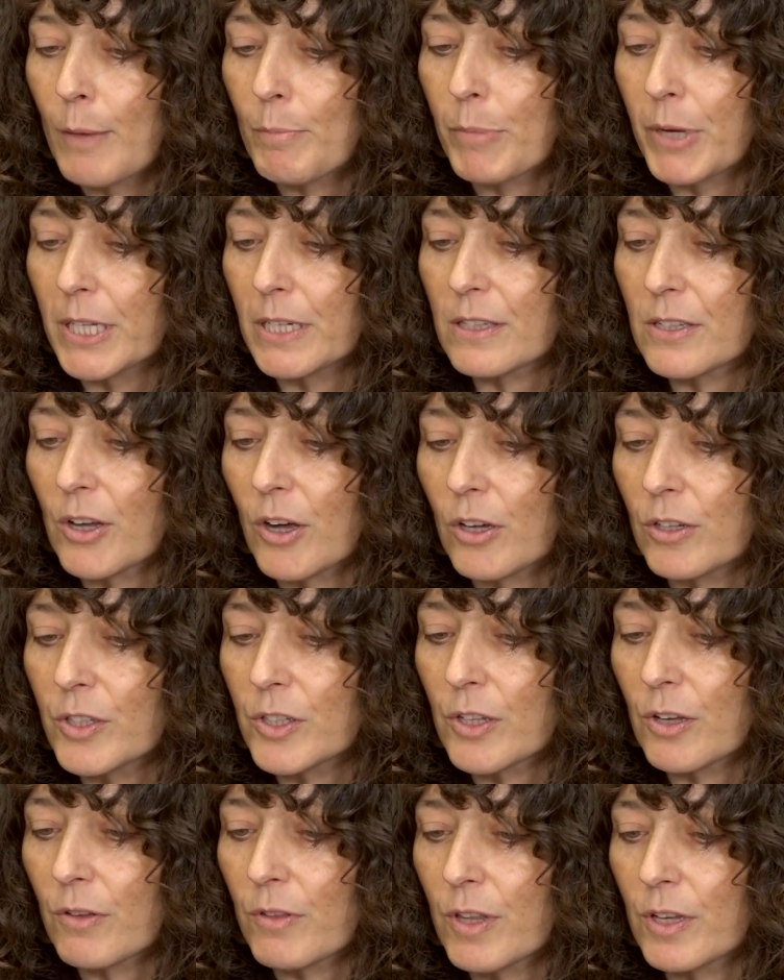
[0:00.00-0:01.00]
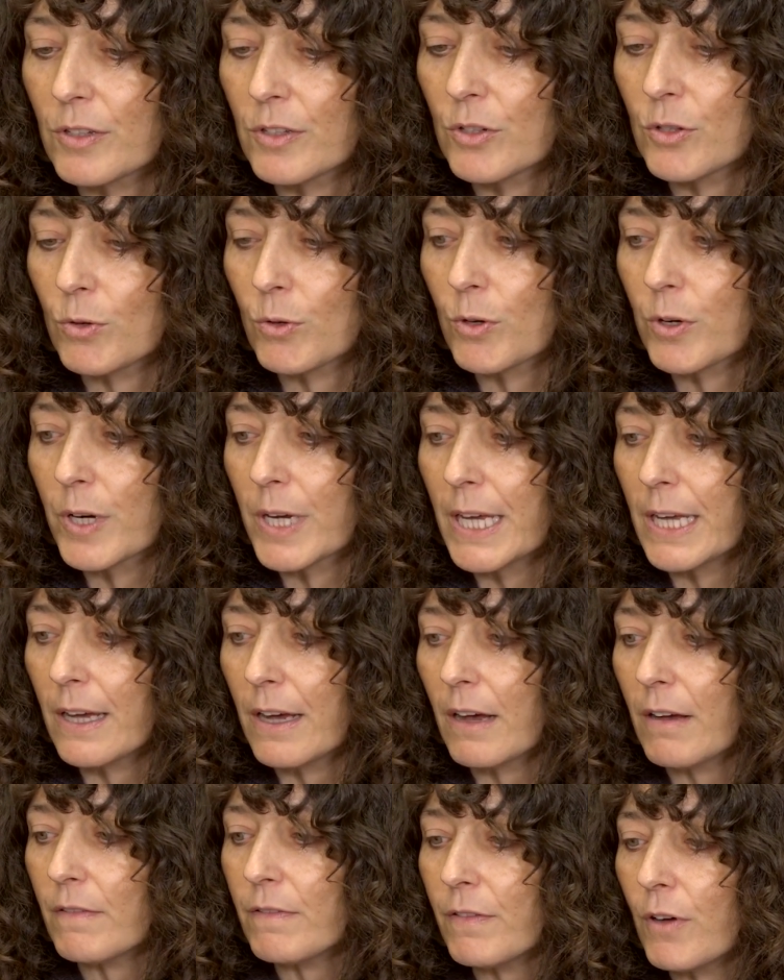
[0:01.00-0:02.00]
but it's also the story
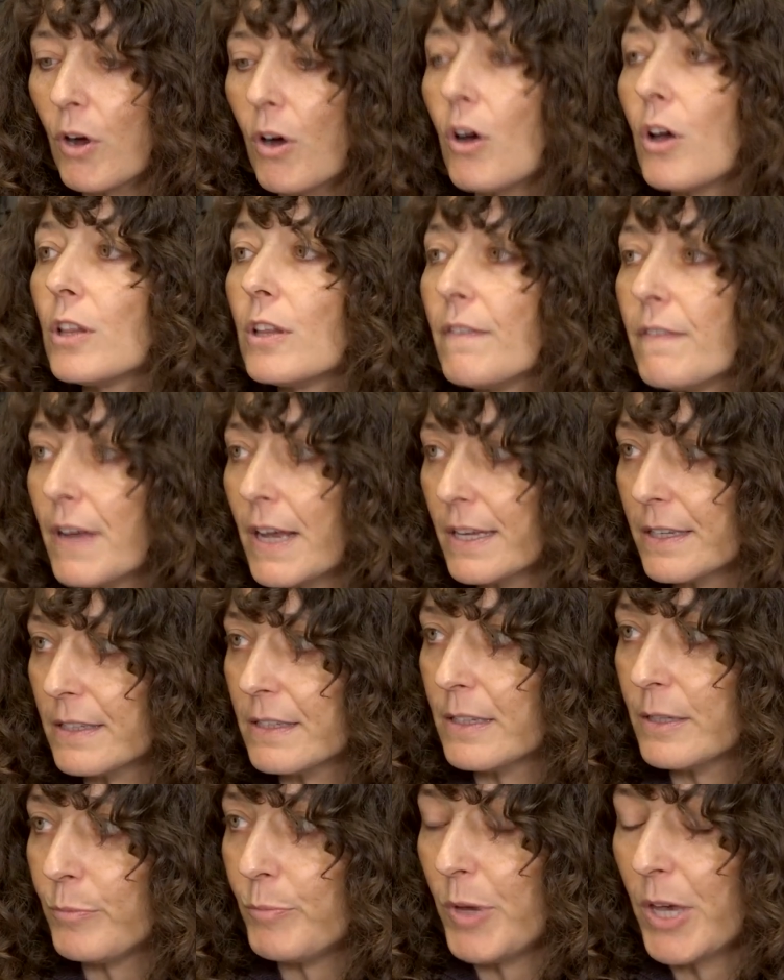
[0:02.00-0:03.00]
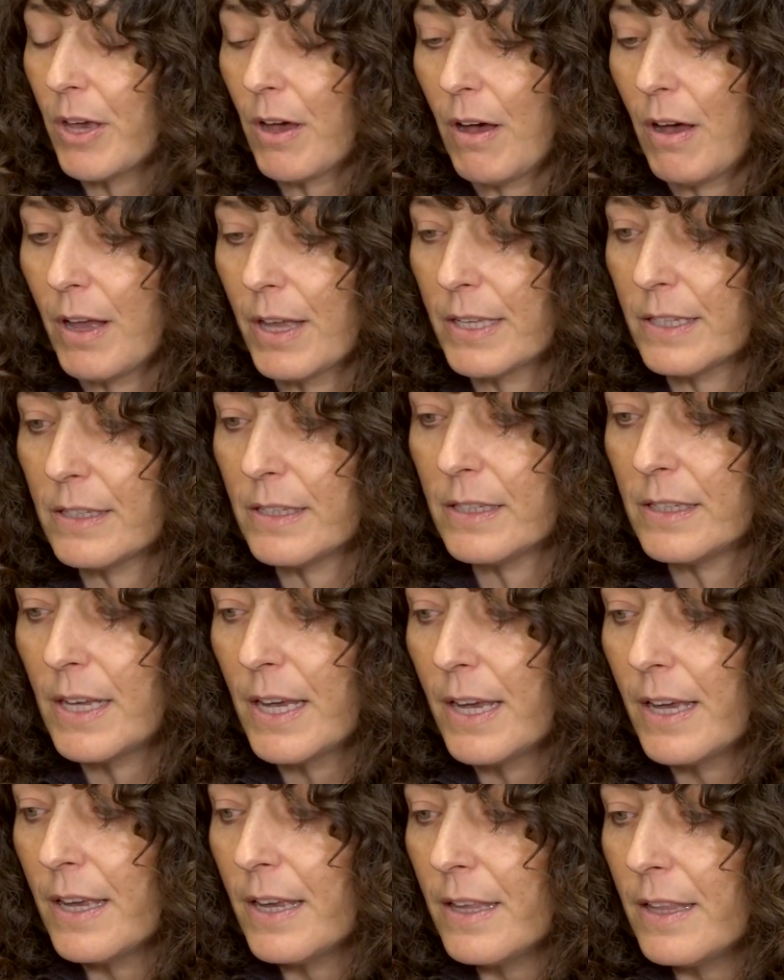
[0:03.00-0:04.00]
of all of us, because
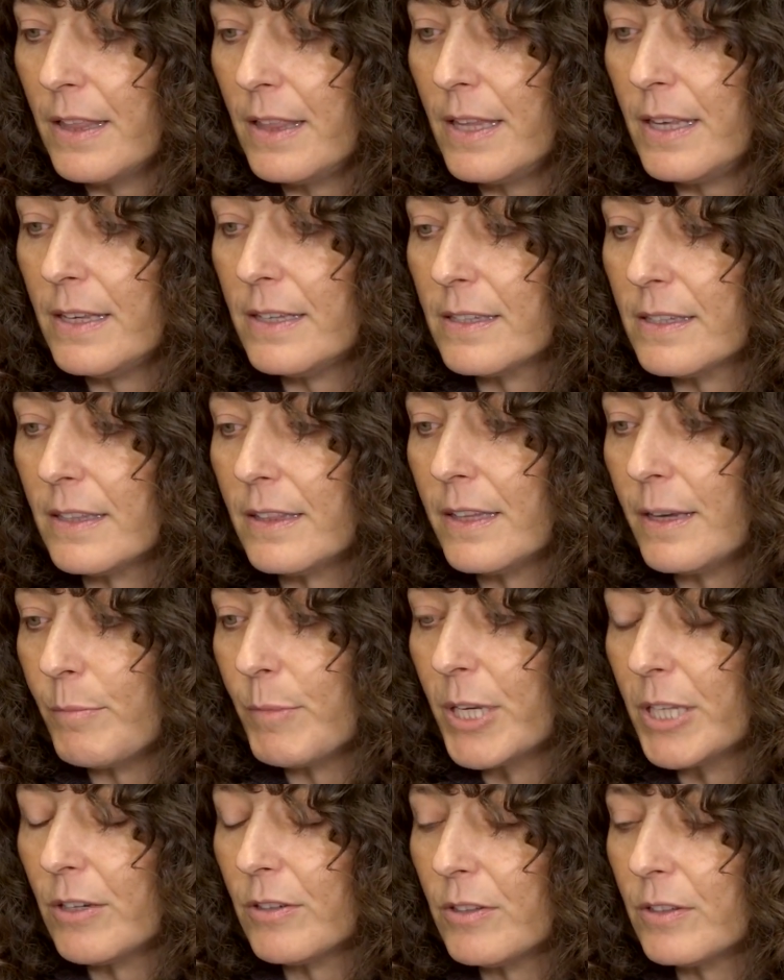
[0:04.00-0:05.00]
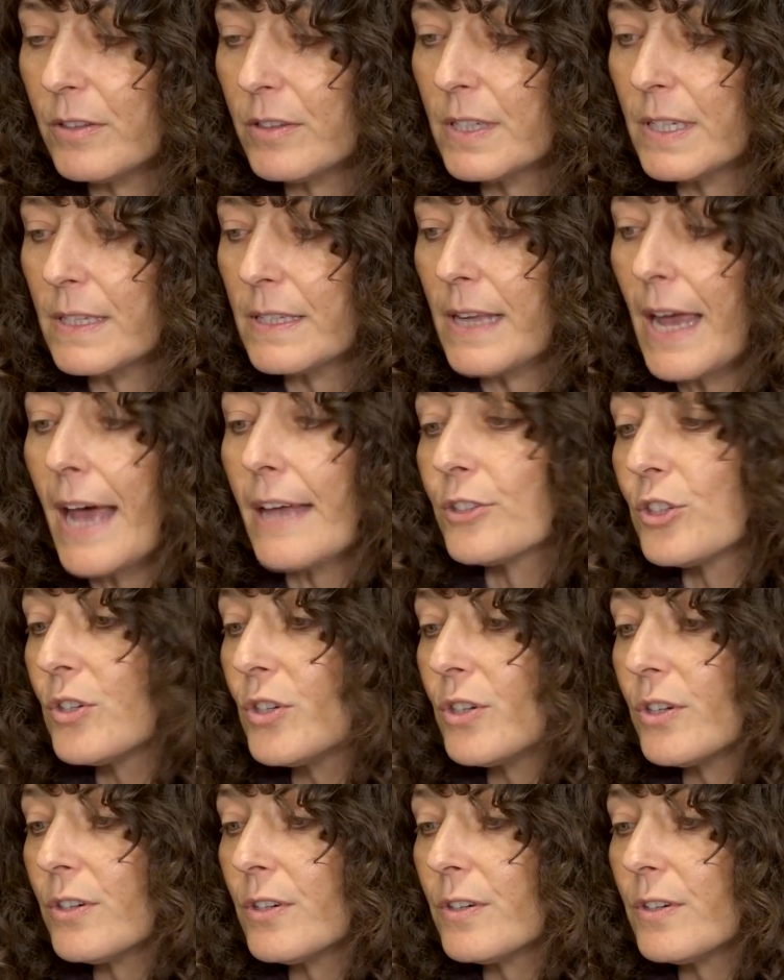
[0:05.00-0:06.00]
these liminal
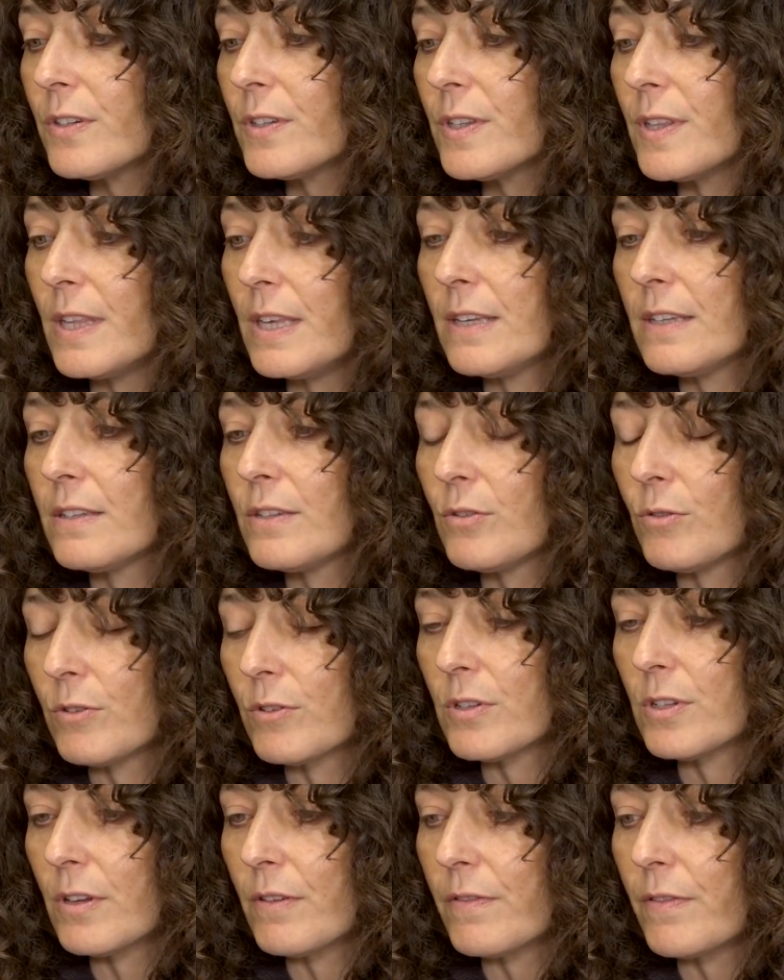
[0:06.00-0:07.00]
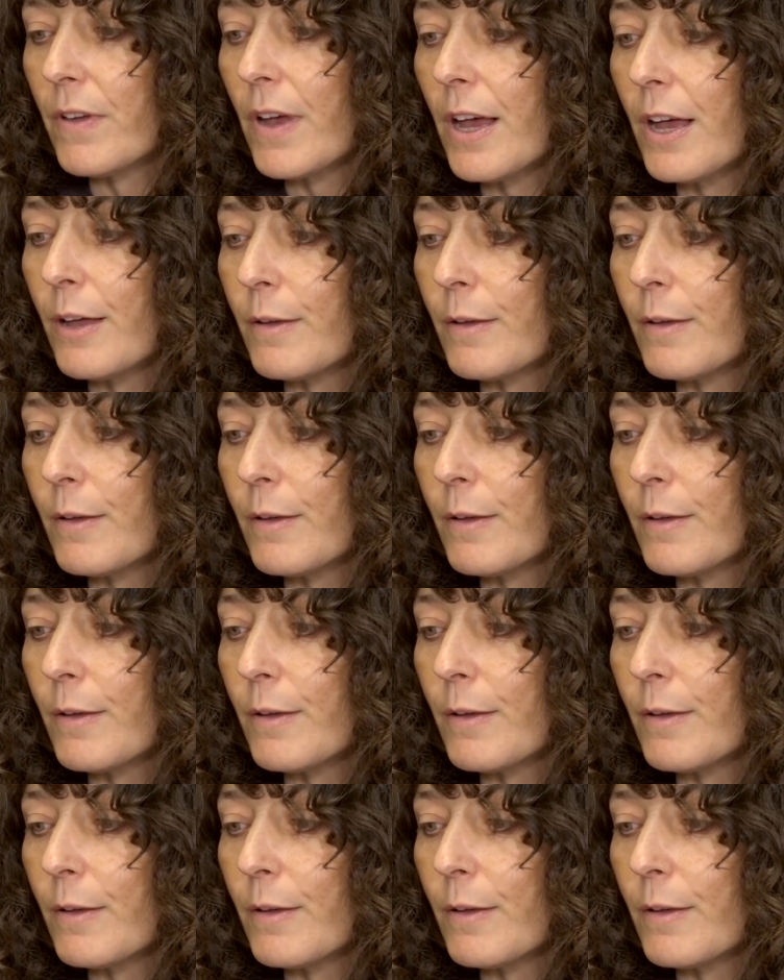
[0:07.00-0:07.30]
disasters, these sorts of